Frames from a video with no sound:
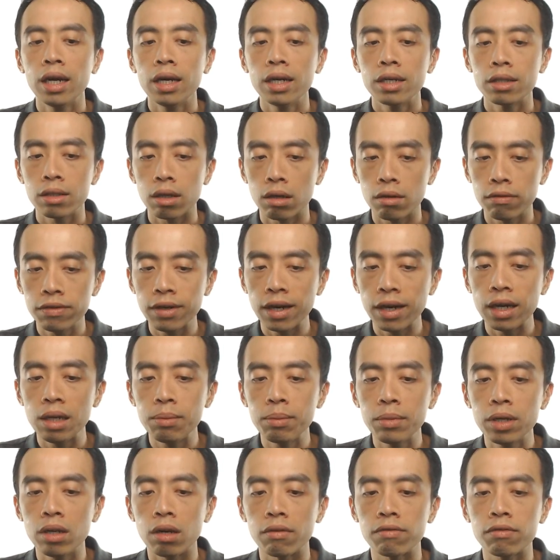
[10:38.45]
Sulfur
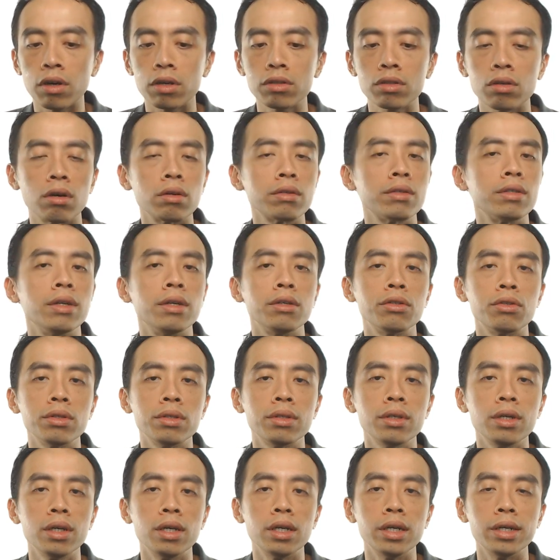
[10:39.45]
element, of course, oxidation
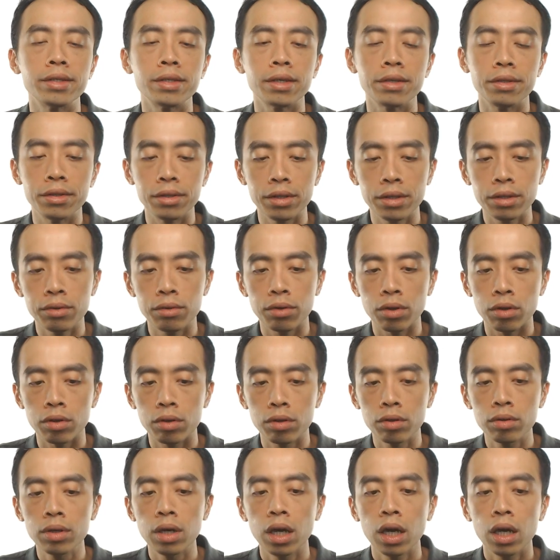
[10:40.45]
state, it is
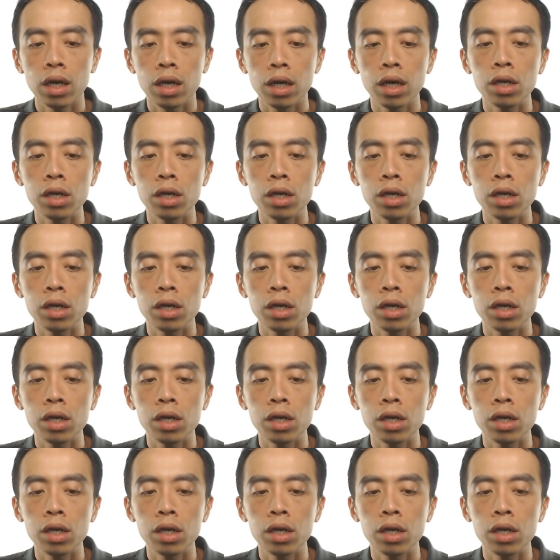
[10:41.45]
0.